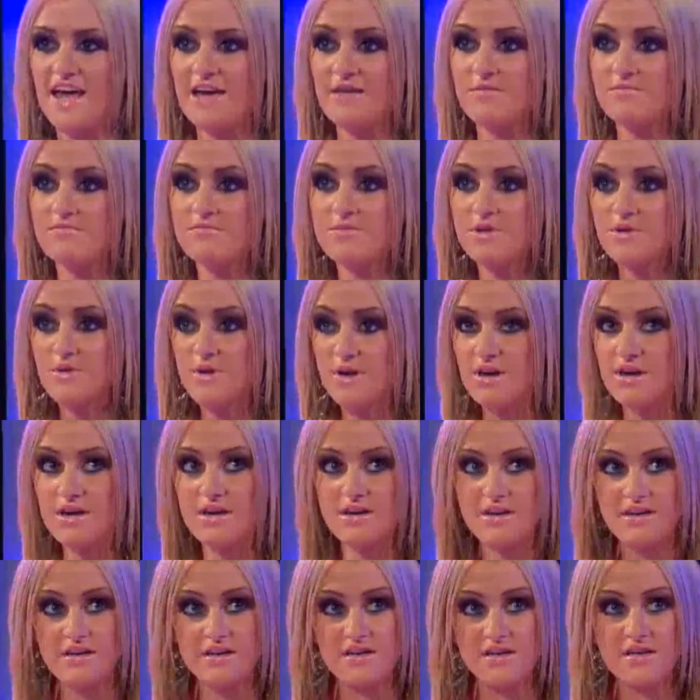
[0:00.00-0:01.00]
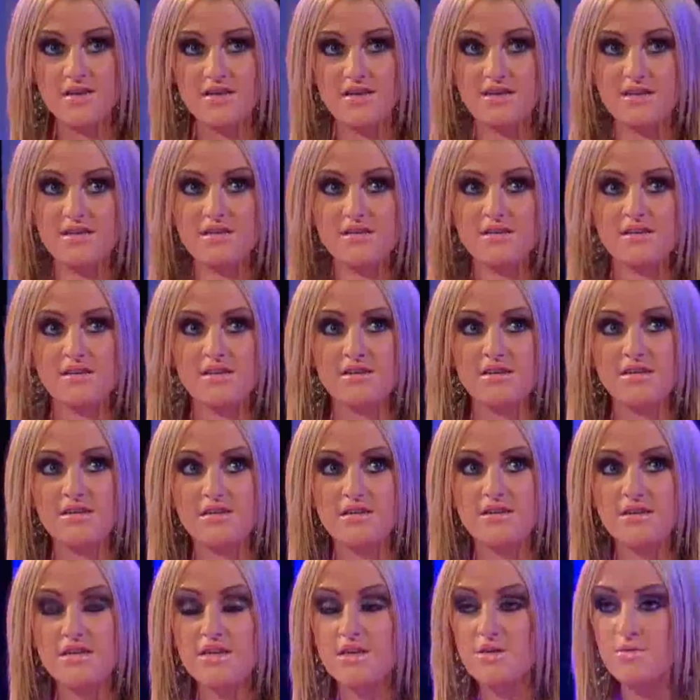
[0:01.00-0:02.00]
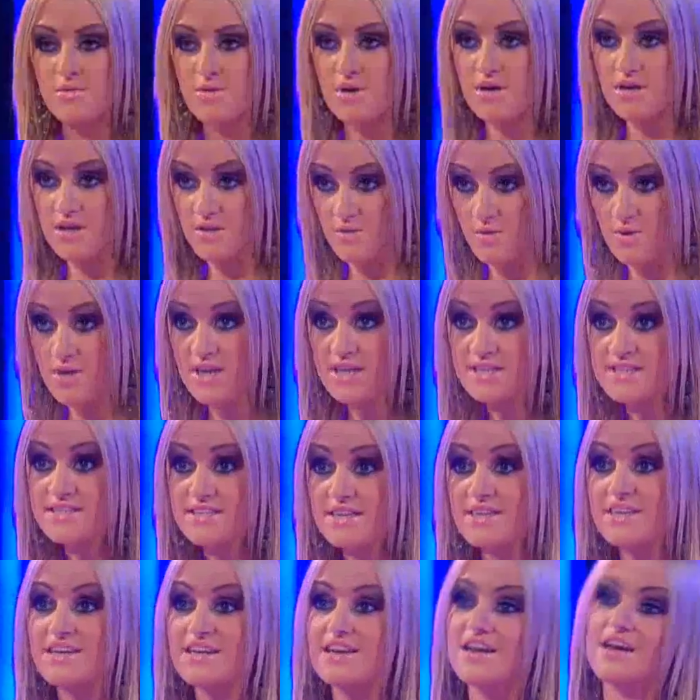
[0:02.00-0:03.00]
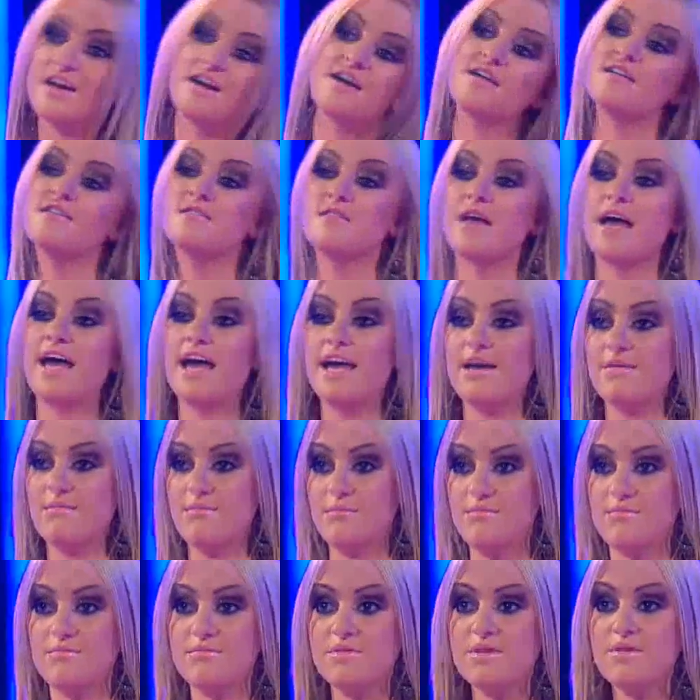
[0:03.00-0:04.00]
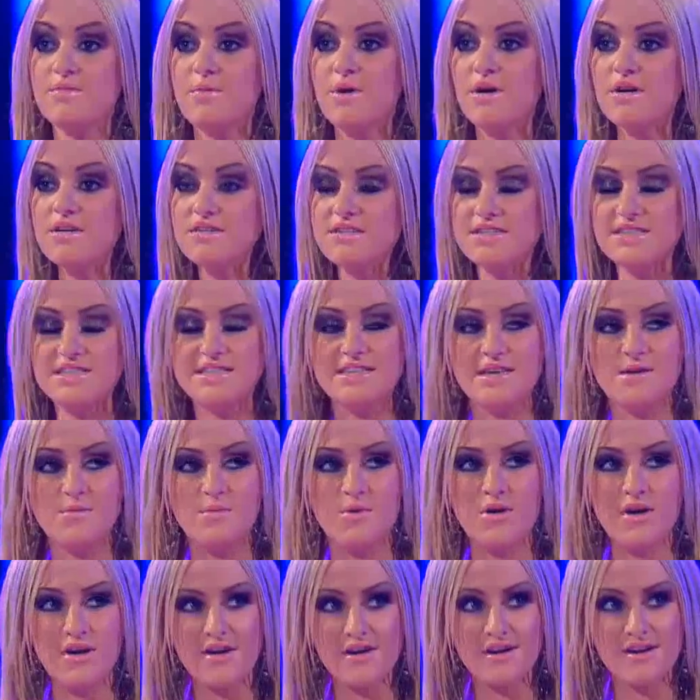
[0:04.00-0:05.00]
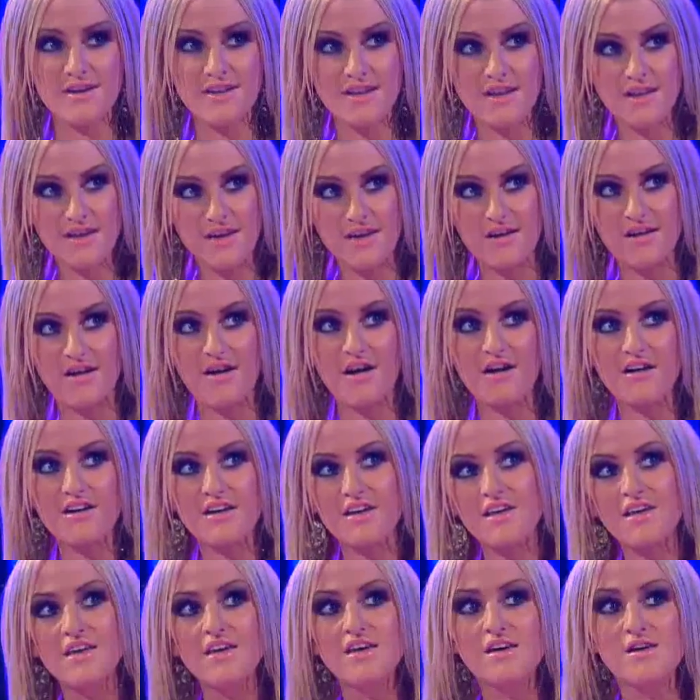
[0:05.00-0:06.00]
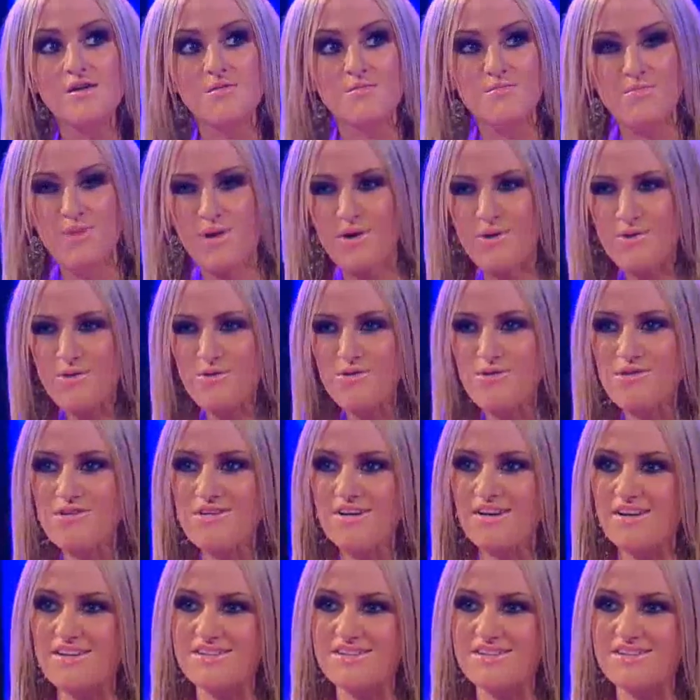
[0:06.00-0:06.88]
Um, Quick were, off the mark. Why? You were, you were ticking all um, the boxes, like, but I kind of like a cocky bloke,